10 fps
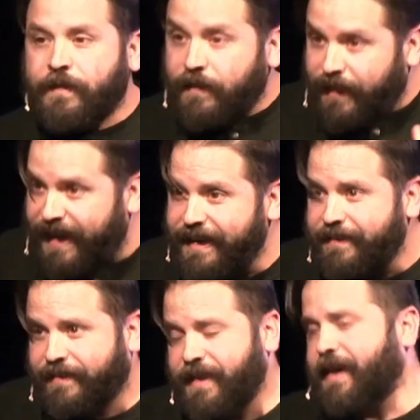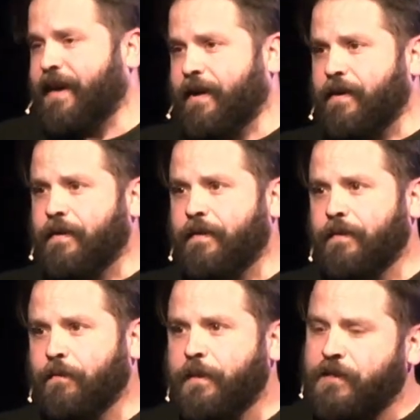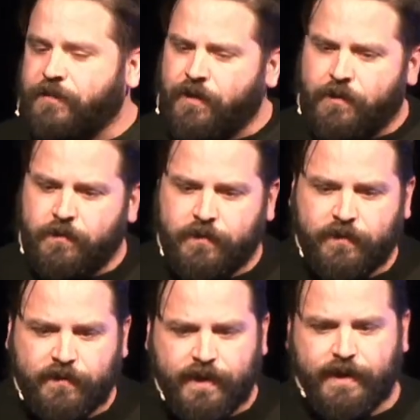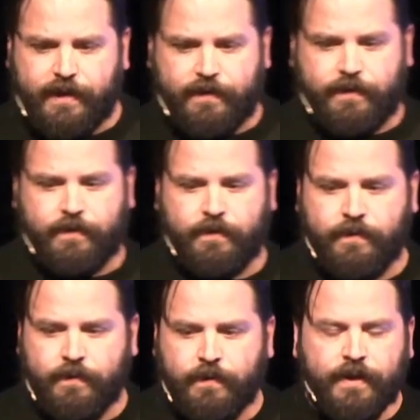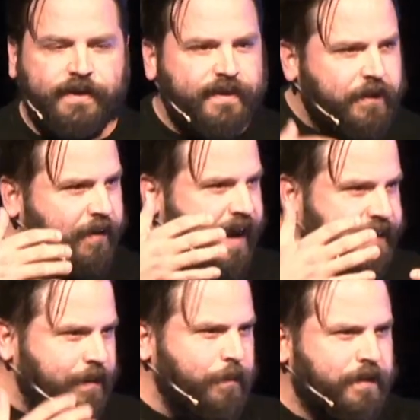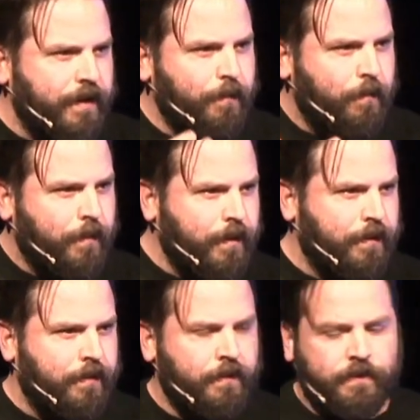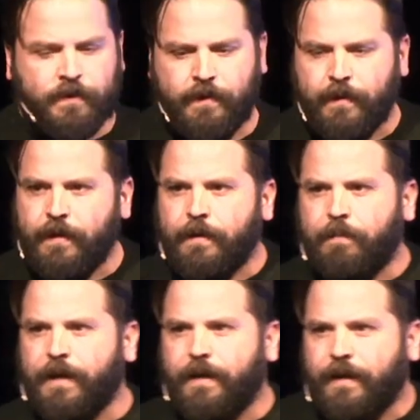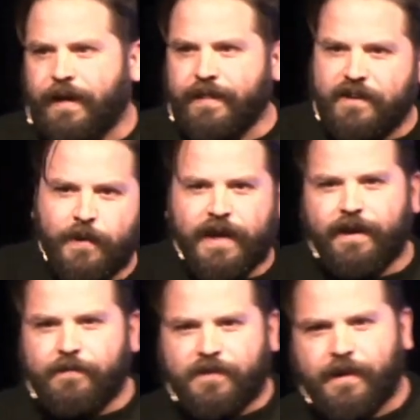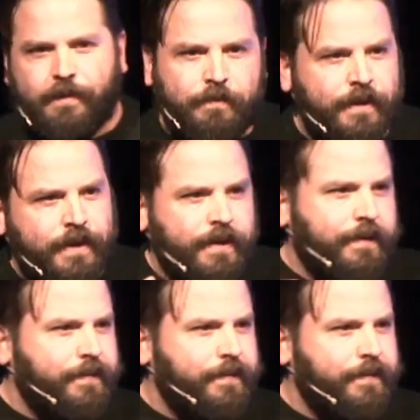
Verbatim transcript: The light is there, we just don't see it. It's interacting with our world, but unless we have some